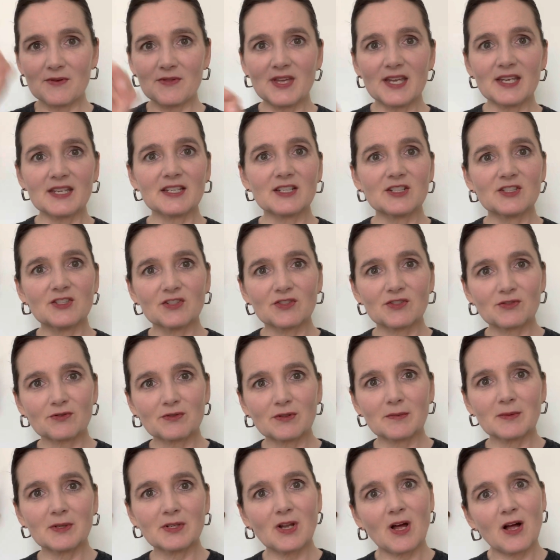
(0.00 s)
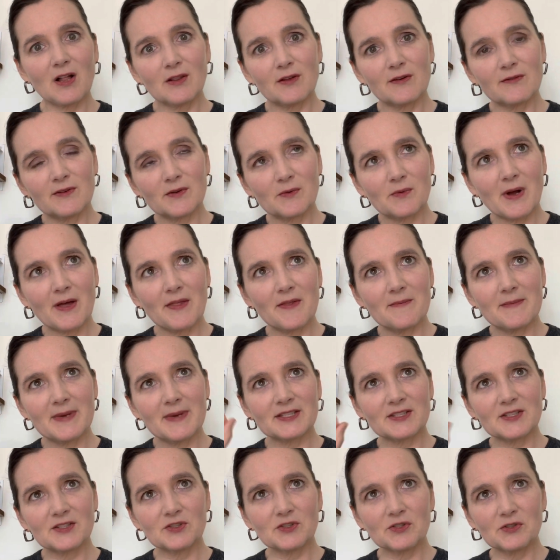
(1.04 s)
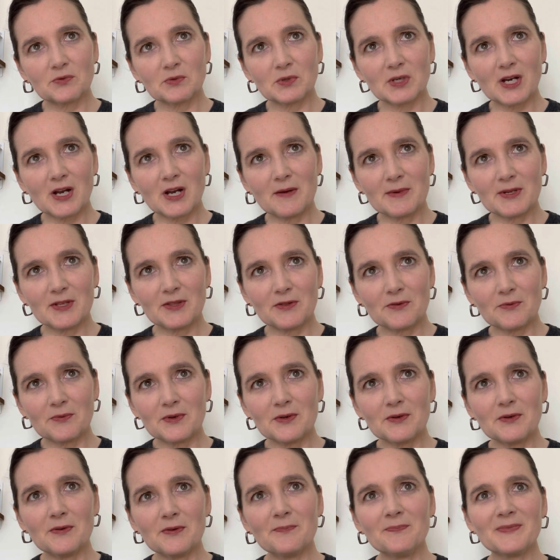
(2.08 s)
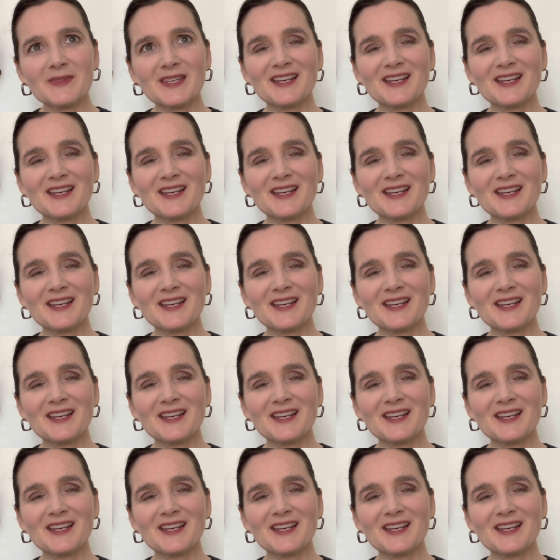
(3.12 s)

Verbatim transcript: that he just scribbled all over while the messages were coming through.